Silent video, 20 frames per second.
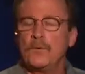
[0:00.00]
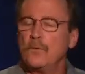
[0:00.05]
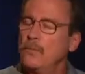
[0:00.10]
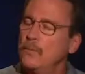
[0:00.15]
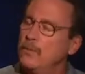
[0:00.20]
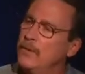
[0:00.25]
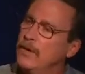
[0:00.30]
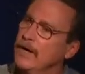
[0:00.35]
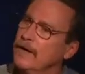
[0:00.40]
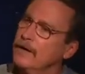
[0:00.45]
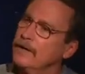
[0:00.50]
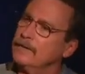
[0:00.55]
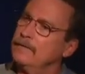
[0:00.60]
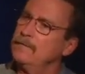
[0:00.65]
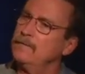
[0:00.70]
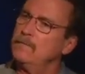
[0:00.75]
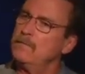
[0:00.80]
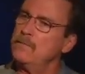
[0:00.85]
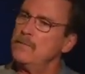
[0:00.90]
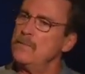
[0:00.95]
where
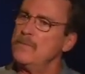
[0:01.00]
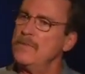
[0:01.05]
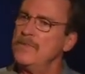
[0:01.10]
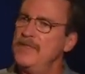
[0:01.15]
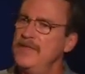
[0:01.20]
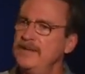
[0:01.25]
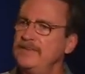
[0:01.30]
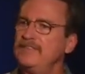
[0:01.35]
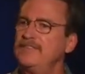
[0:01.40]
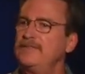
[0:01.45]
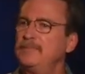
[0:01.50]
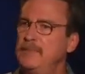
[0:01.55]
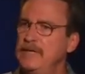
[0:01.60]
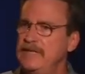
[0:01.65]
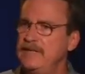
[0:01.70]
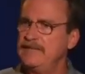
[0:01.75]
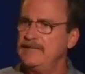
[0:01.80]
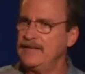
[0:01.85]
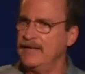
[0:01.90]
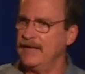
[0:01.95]
this
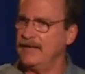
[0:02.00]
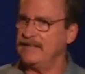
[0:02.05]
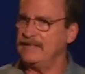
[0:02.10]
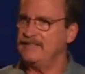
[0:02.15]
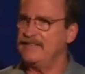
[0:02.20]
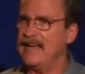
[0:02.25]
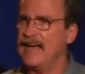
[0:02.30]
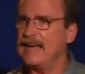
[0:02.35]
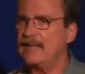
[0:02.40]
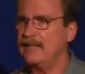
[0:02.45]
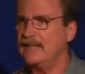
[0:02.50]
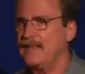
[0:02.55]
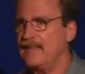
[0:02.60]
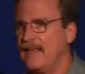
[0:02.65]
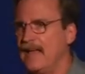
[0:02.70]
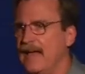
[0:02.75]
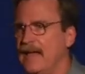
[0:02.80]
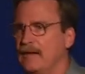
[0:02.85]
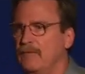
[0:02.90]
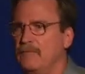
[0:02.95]
speaks to exactly
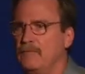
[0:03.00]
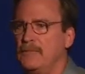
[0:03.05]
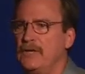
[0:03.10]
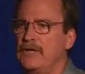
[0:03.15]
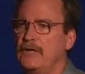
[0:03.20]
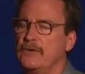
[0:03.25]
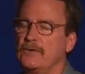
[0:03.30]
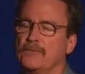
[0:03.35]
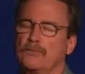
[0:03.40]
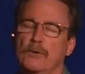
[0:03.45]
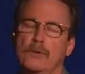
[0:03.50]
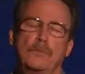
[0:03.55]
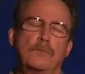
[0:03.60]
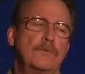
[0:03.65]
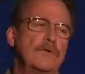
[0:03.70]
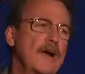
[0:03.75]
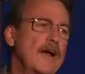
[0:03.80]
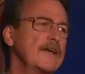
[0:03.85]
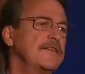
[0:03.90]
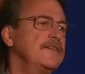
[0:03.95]
that, because
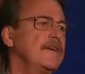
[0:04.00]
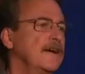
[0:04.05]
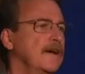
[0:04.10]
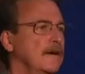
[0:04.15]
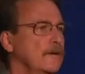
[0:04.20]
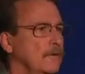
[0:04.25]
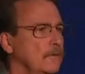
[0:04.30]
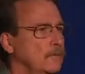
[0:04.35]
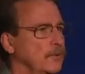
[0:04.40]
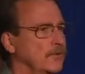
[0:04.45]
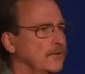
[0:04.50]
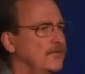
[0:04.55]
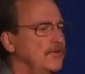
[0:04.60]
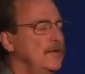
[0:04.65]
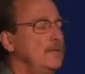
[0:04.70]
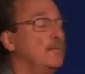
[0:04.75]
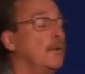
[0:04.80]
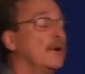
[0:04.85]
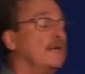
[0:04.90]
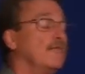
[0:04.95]
we'll see
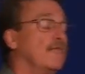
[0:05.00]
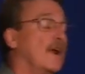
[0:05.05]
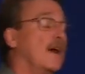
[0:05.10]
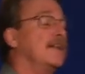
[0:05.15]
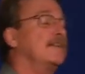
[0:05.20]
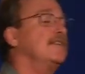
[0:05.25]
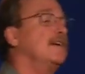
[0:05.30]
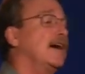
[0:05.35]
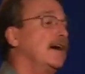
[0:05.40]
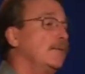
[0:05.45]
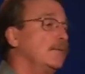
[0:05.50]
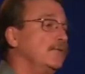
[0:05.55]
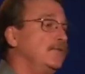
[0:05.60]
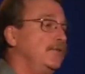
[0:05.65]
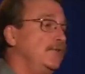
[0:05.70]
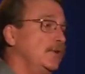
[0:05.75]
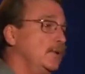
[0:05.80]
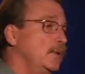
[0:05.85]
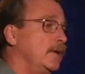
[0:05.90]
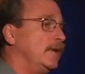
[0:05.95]
what Rata was
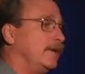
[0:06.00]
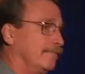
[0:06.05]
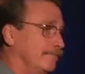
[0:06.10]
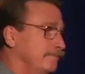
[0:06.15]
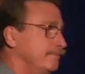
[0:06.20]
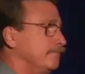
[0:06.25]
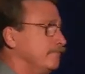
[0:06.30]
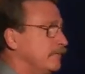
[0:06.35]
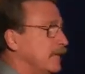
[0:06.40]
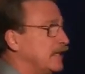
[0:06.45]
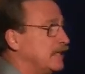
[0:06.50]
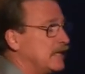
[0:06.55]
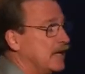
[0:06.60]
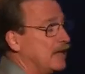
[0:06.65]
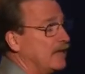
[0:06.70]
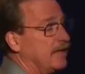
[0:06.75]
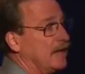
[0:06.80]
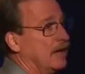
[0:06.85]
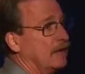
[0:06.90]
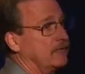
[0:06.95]
doing at
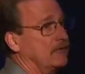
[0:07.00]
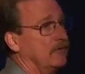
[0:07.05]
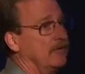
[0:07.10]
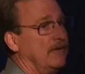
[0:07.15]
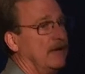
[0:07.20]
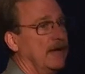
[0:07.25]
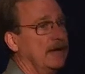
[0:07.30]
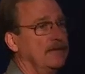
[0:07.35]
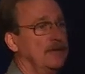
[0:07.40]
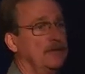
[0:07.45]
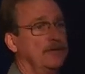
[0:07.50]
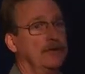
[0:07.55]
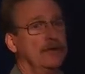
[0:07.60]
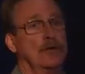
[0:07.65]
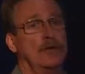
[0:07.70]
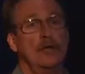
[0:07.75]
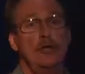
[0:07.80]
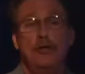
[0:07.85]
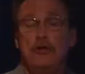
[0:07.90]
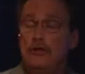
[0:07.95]
10,500.
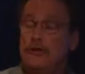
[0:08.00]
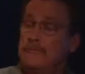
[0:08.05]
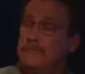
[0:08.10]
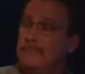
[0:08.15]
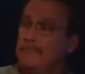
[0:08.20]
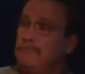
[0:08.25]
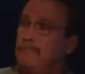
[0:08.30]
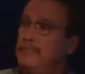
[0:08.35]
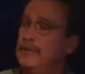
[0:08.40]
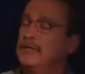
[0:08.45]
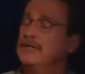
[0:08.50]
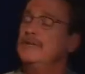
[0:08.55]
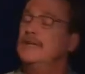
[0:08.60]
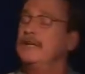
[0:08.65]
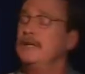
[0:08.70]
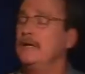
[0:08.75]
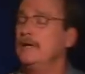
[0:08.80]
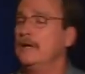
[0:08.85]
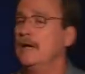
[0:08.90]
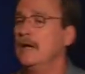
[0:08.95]

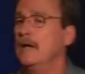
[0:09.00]
Building,